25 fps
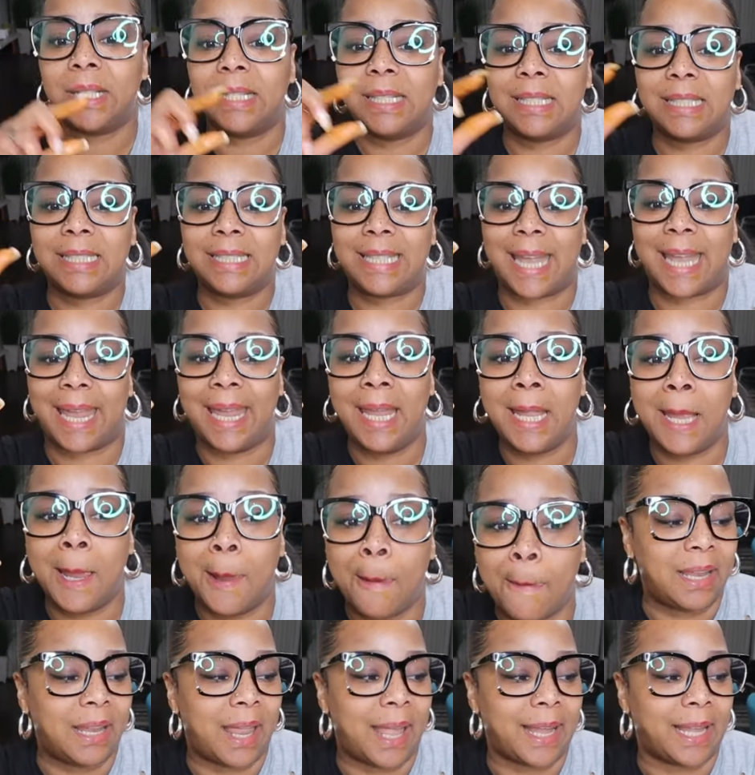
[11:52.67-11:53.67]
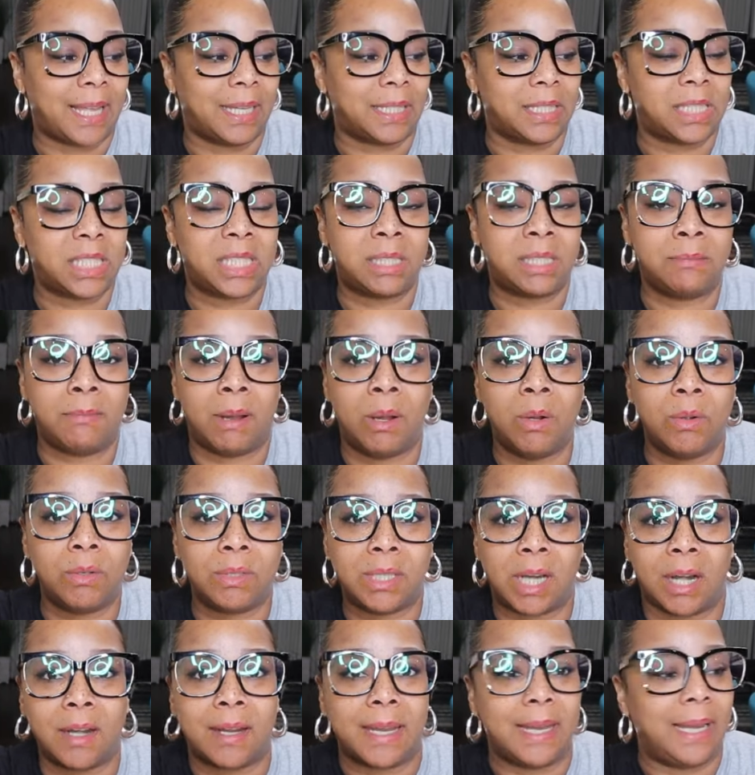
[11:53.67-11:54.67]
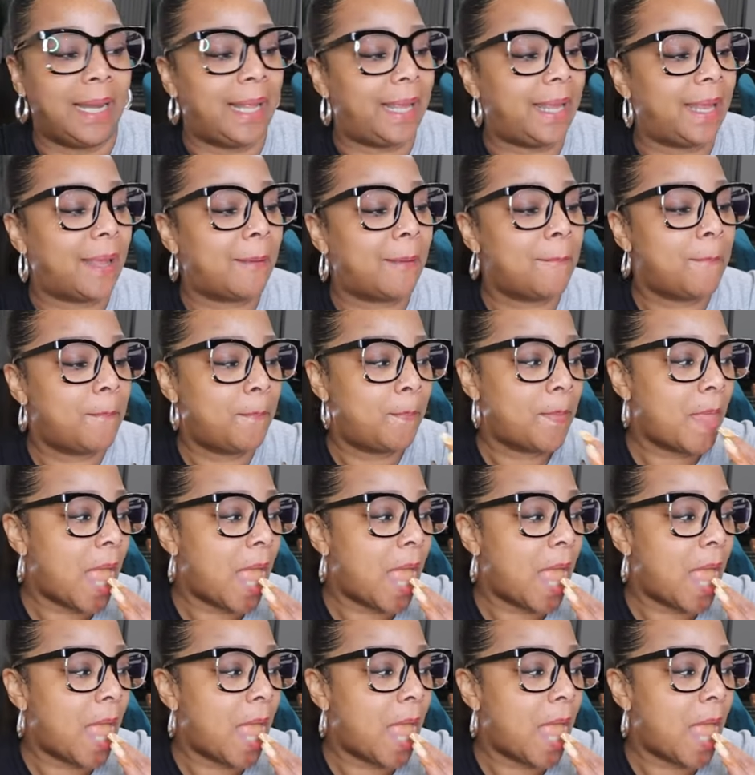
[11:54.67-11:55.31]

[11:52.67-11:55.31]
steak and like a smoked turkey leg.